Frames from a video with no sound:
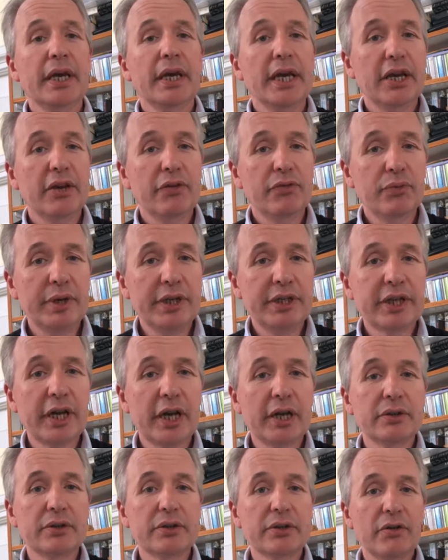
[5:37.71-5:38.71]
if we
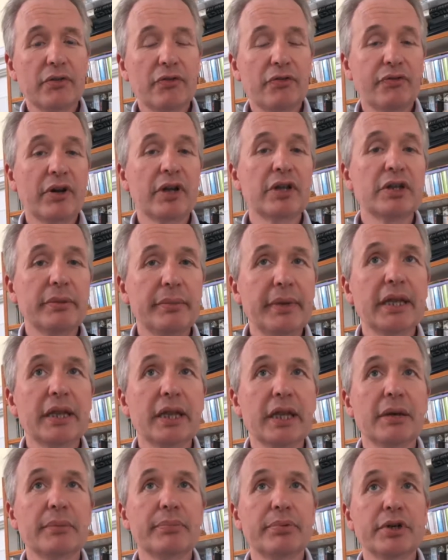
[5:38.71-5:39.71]
don't
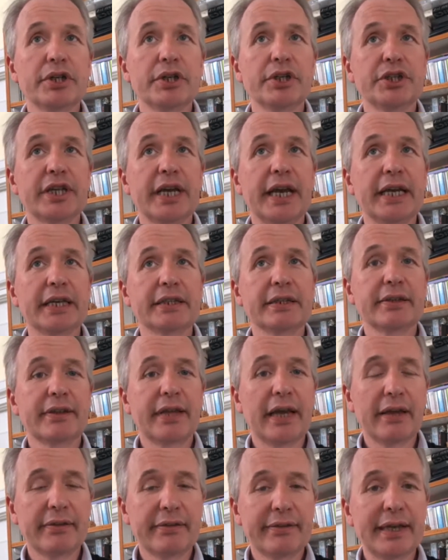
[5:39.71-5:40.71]
fundamentally appreciate
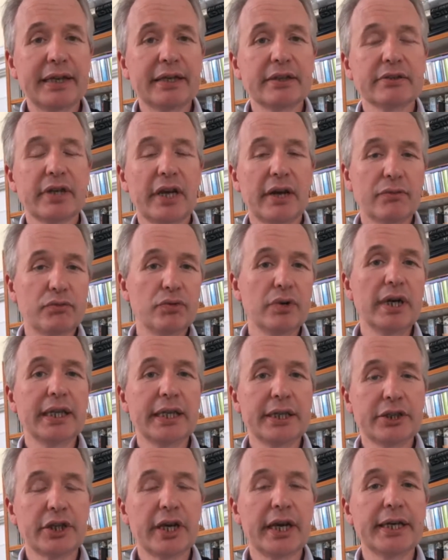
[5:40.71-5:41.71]
that things have really
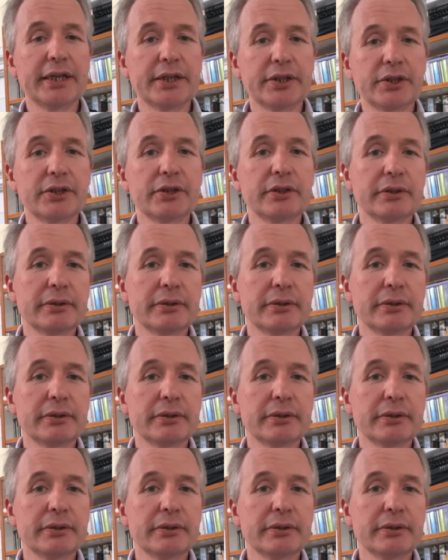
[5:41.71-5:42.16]
changed.